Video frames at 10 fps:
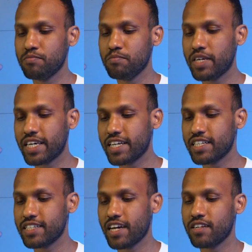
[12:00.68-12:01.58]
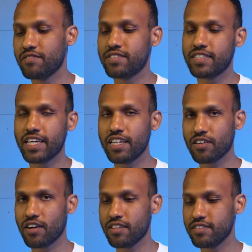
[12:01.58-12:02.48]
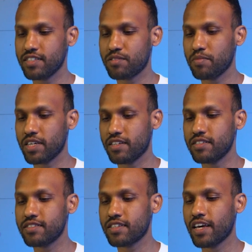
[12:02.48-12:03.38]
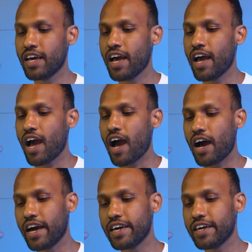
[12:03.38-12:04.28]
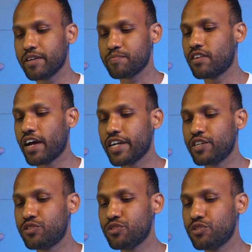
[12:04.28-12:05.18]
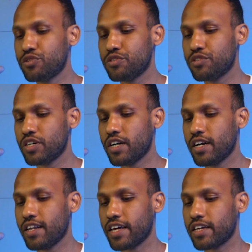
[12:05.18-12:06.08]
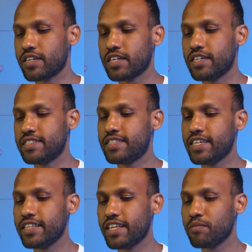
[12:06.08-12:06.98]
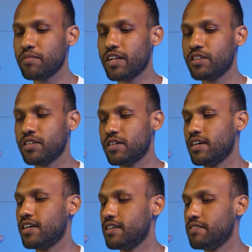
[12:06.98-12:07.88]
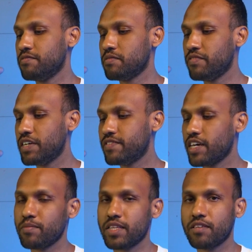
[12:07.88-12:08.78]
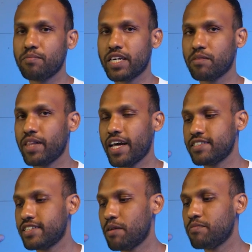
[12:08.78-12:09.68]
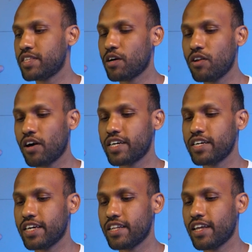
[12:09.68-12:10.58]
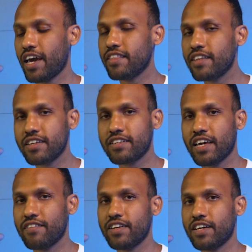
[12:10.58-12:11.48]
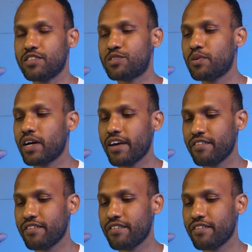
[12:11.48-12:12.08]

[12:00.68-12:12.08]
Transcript: meals and seeding all these meals, I tried to see them and leave them in the meal plans tab without logging in, and then it gave an error. So